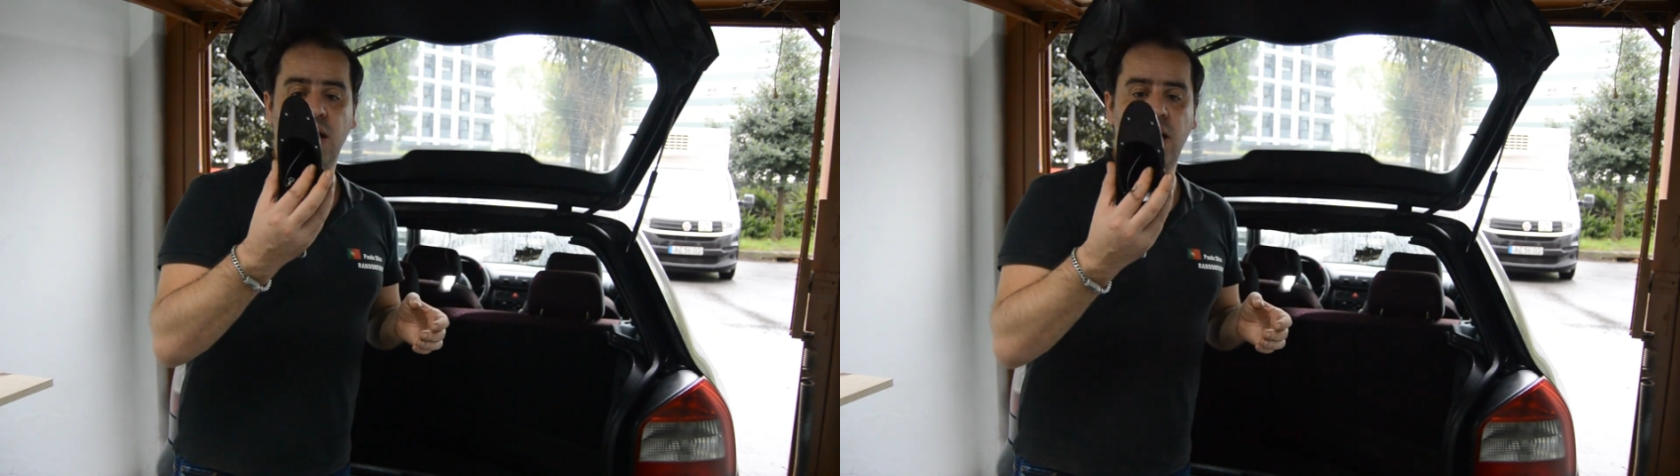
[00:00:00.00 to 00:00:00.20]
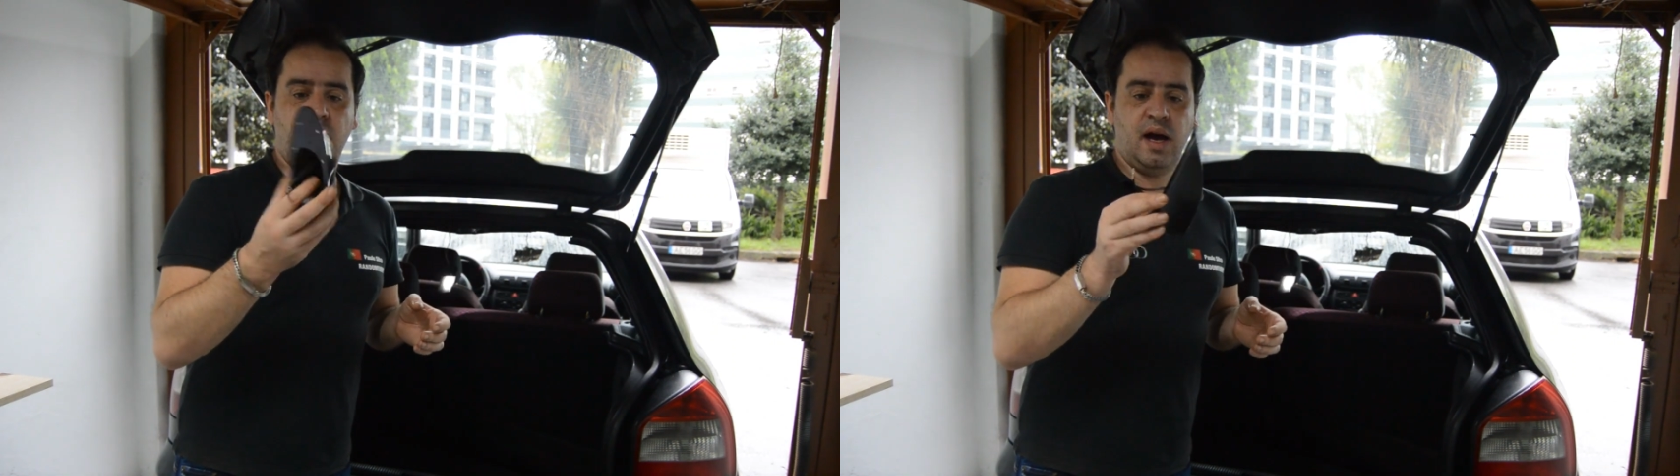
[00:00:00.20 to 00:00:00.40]

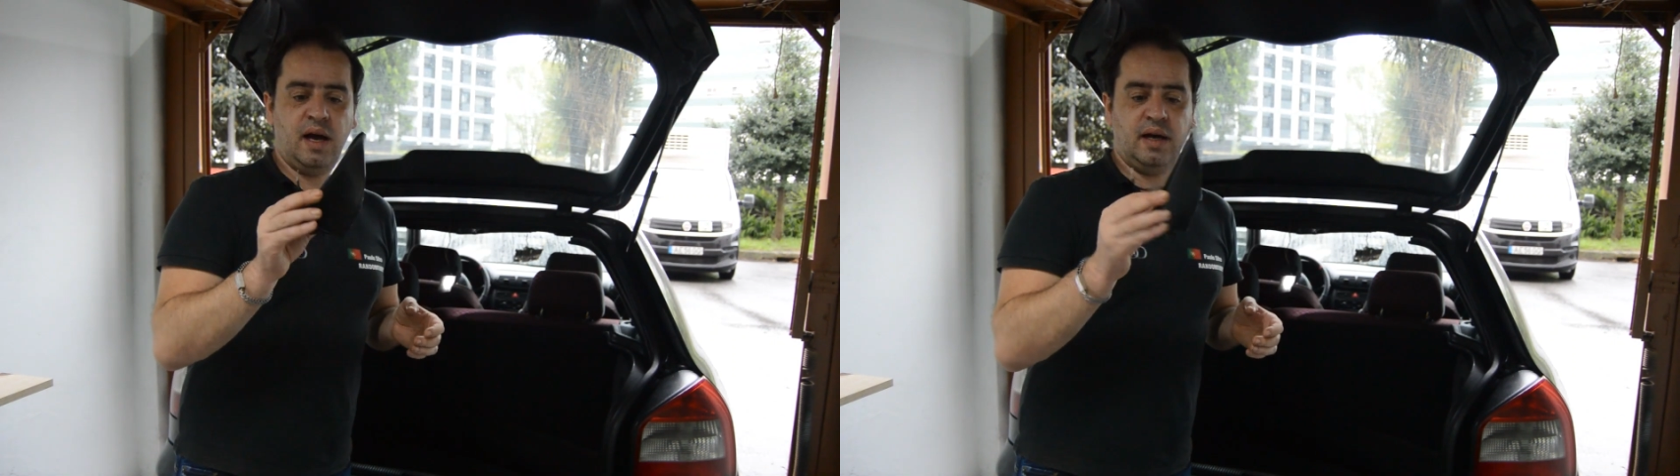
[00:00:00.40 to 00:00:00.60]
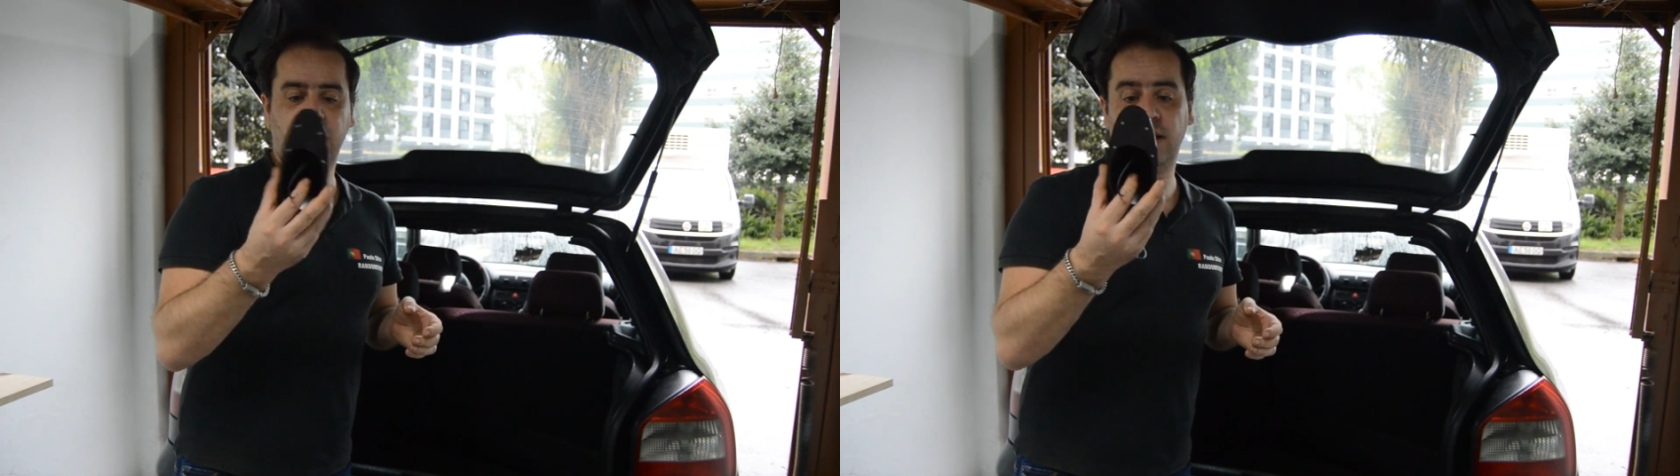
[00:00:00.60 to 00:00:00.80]

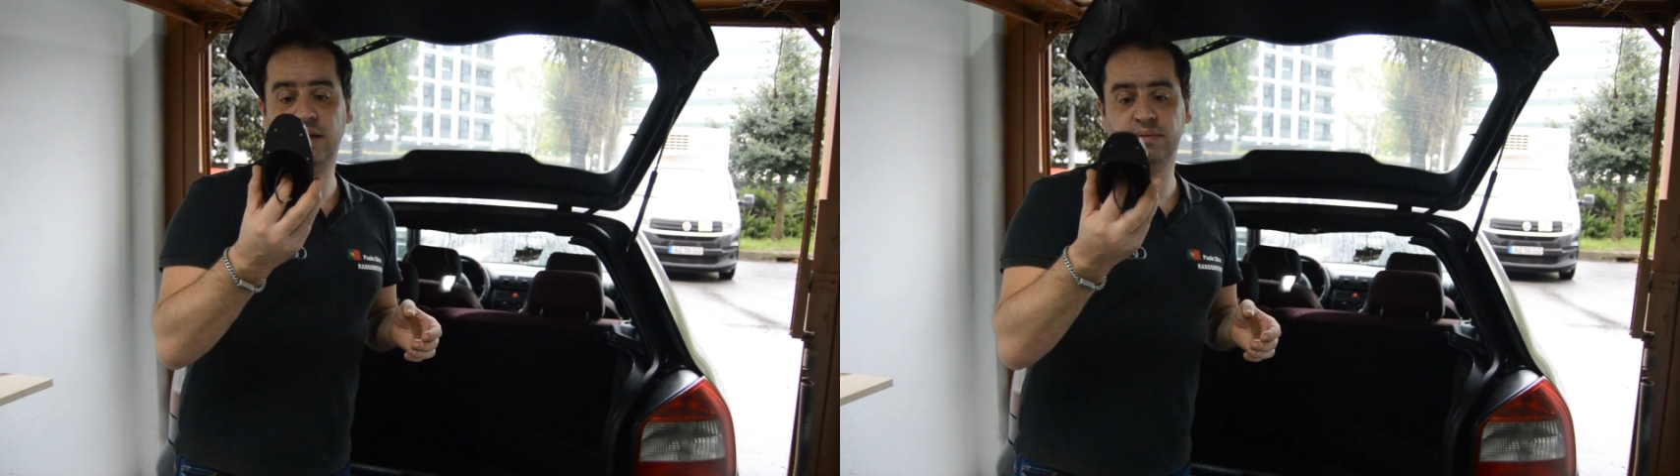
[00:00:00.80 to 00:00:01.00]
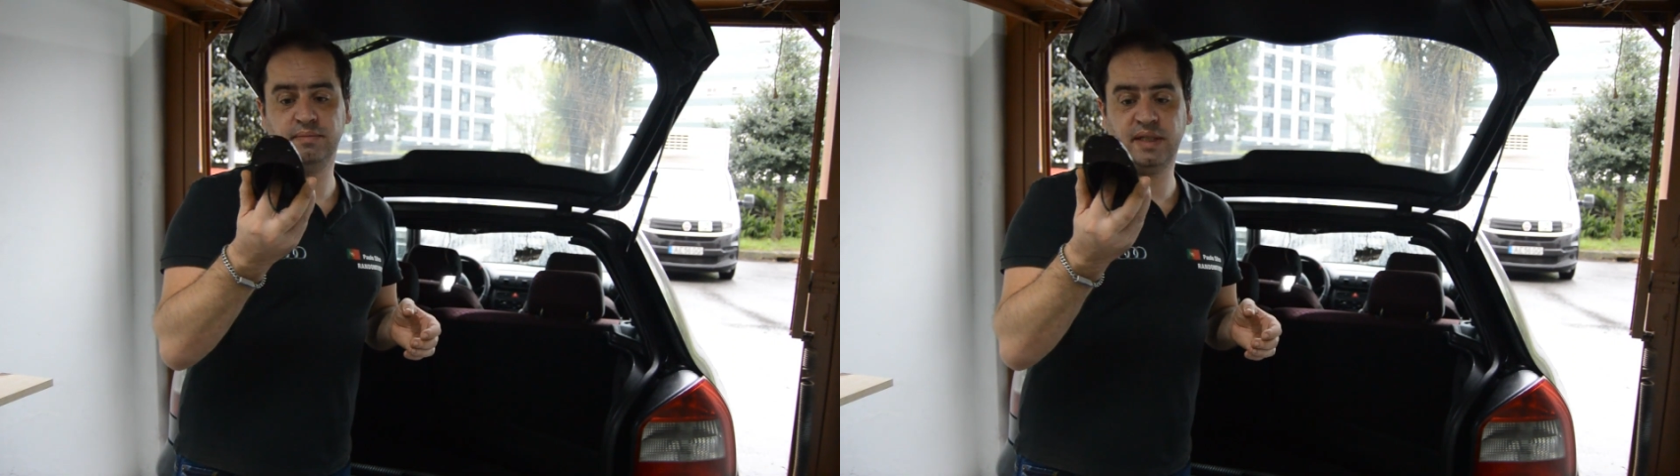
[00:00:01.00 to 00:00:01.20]

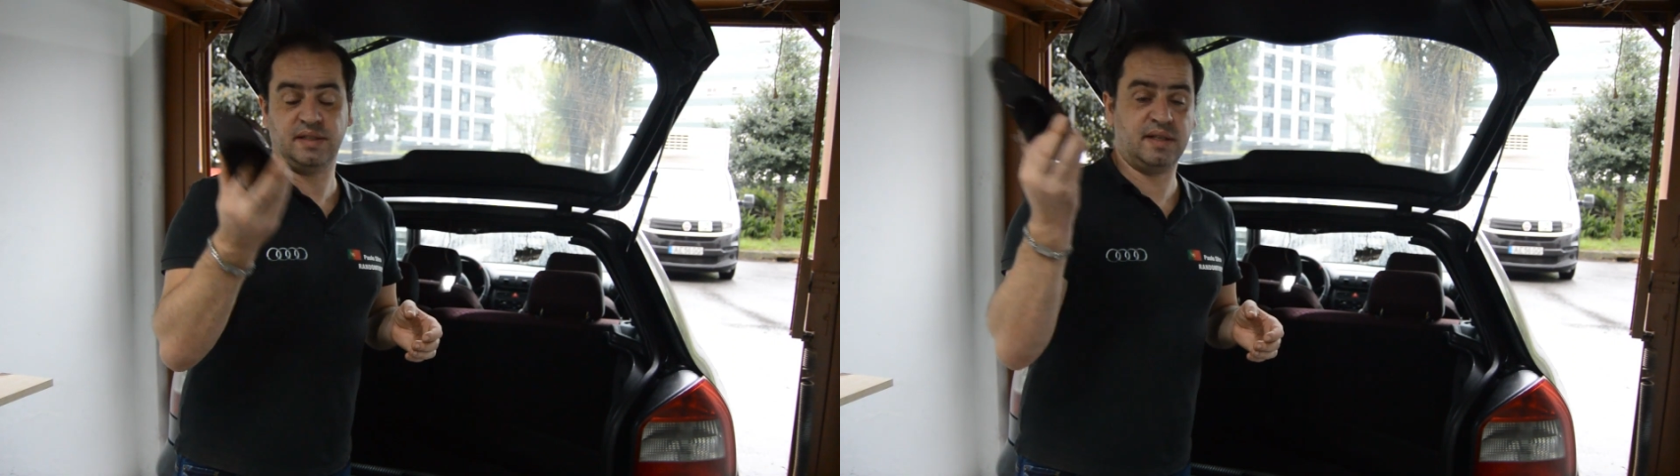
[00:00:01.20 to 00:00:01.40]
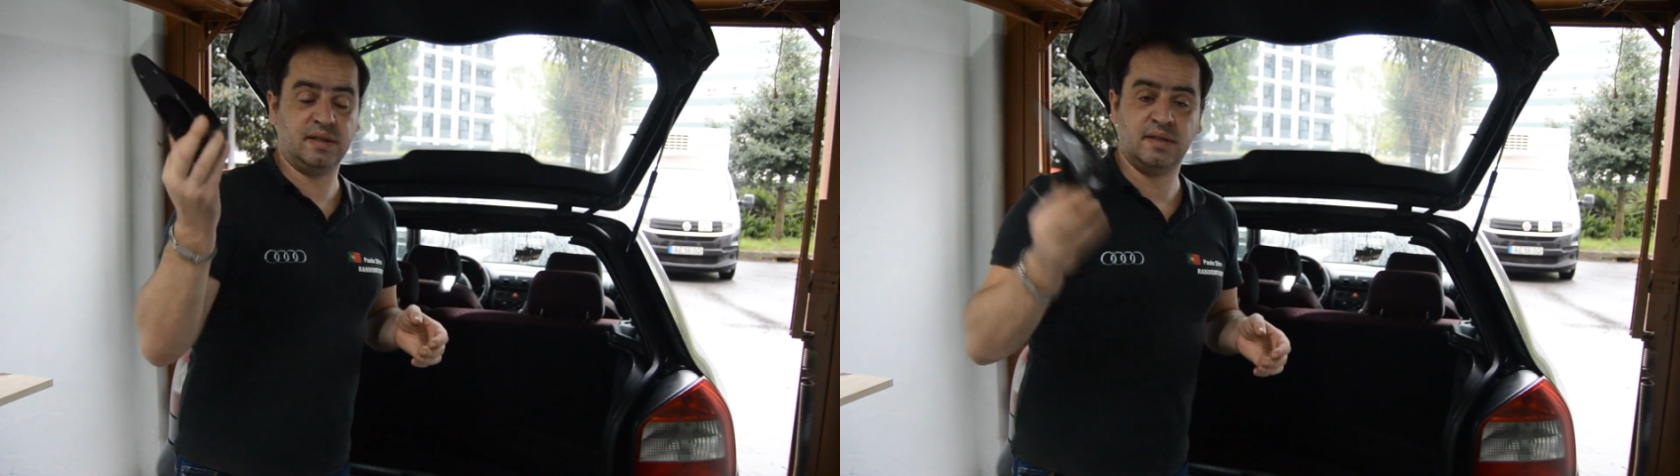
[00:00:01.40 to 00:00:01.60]
and
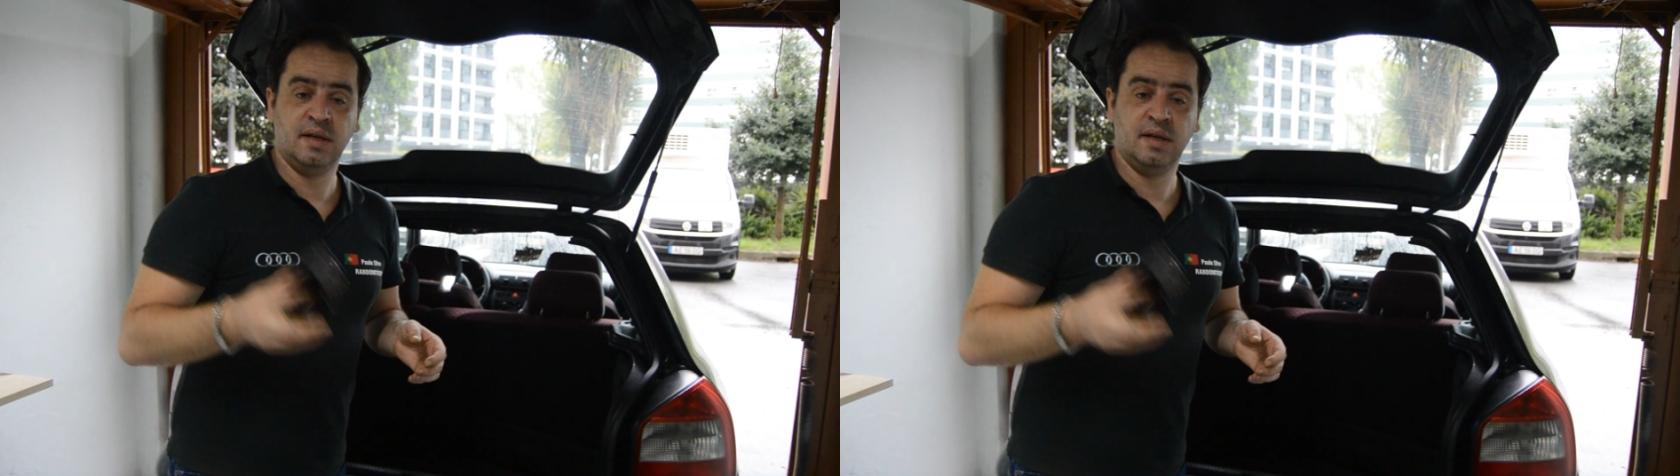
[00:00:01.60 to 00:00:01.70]
that's it.